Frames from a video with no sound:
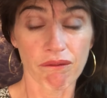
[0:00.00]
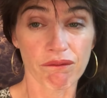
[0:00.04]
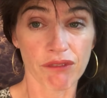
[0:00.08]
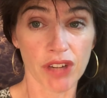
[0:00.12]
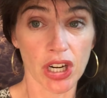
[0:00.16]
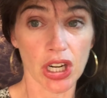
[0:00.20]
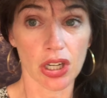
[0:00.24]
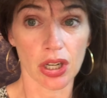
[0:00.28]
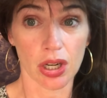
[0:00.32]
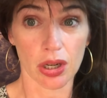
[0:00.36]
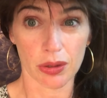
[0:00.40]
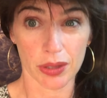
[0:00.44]

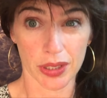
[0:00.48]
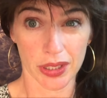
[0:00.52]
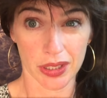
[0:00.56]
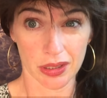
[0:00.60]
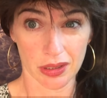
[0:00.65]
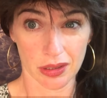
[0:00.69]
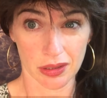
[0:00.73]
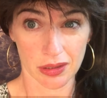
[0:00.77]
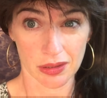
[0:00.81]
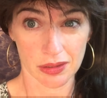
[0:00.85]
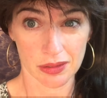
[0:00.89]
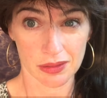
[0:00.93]
Fargo
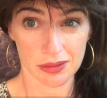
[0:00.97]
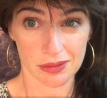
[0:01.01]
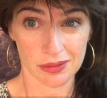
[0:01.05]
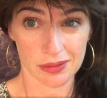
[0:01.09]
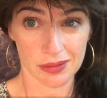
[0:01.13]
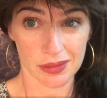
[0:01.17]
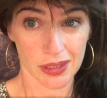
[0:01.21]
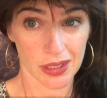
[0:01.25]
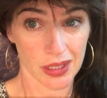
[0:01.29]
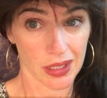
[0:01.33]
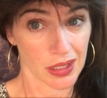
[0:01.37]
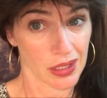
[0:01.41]
here.
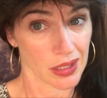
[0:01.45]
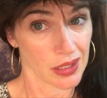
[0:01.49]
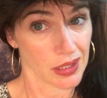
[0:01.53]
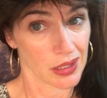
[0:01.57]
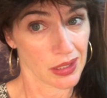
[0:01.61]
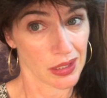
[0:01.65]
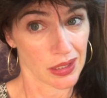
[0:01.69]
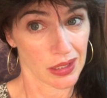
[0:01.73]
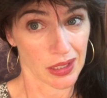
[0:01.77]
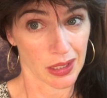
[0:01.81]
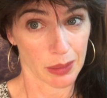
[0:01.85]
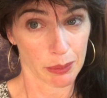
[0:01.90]

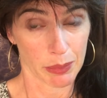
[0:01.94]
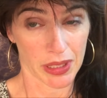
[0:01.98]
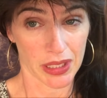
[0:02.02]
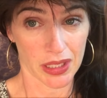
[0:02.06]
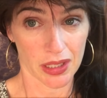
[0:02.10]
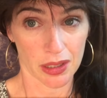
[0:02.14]
I may